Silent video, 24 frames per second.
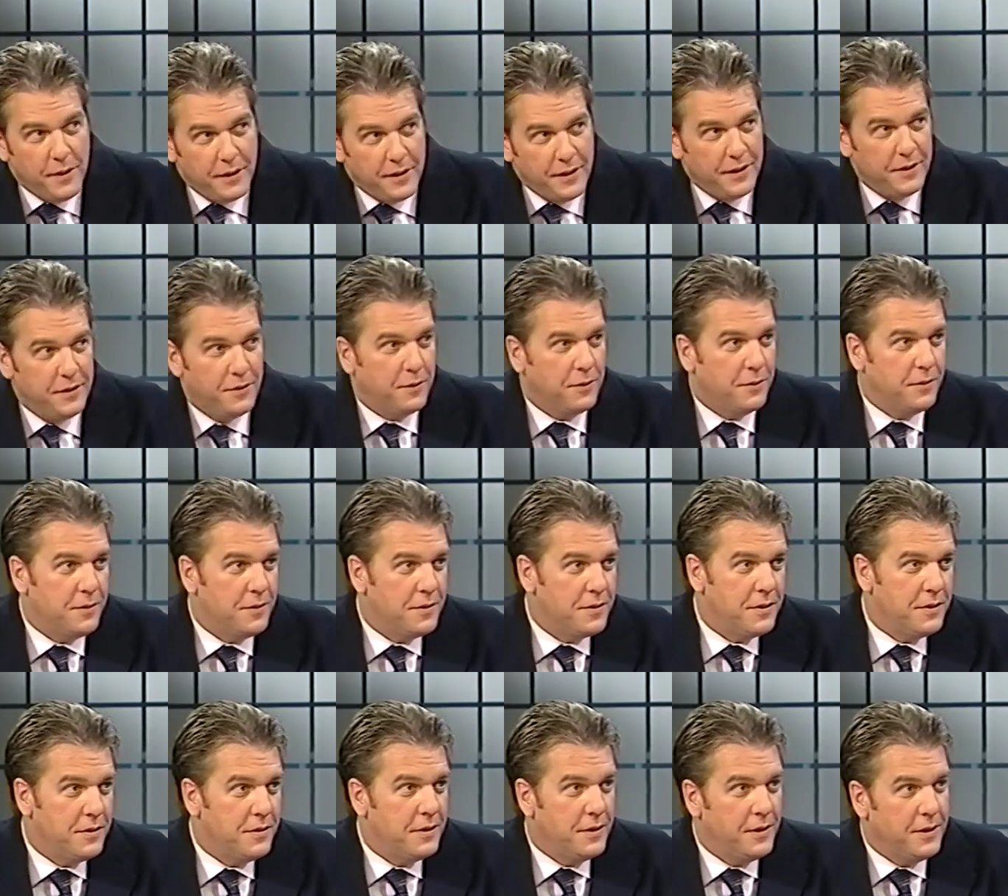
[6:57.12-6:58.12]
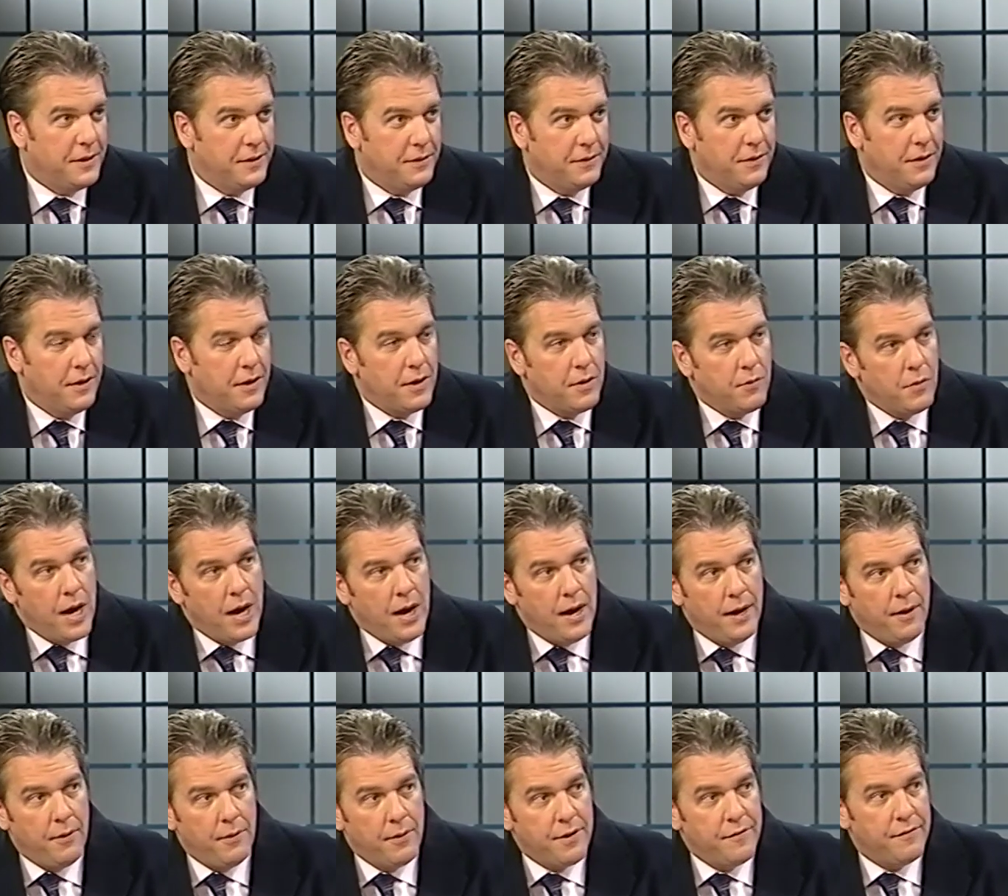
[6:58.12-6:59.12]
money, or is it?
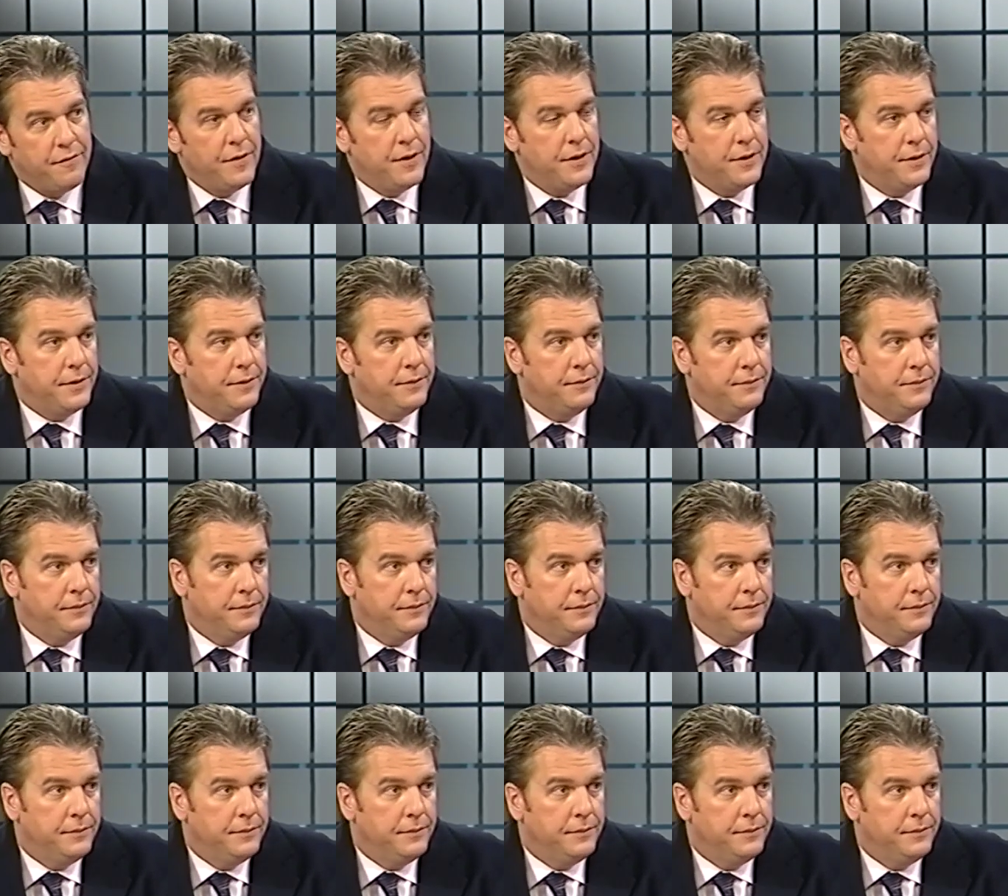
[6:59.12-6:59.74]
How are you funded?